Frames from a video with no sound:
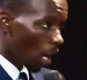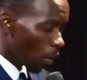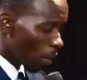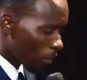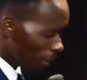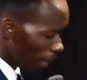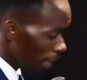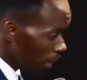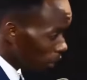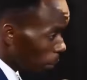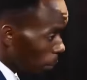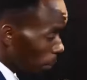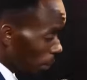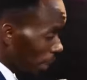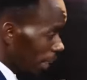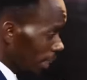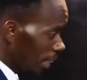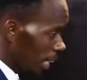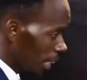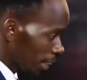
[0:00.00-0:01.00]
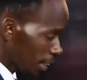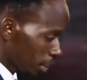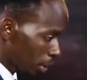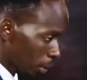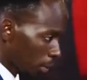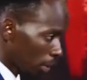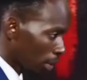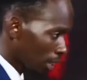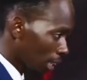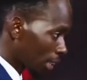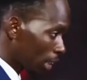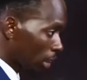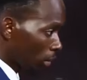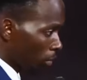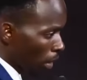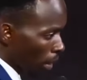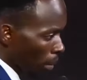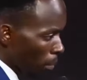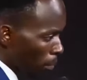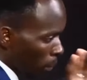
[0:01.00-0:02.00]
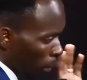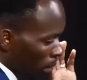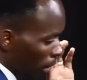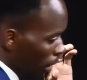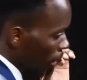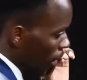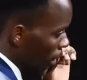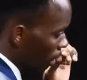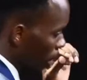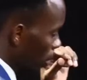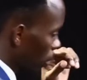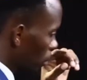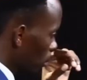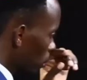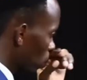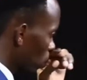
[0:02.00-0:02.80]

Our final prayer direction that is very important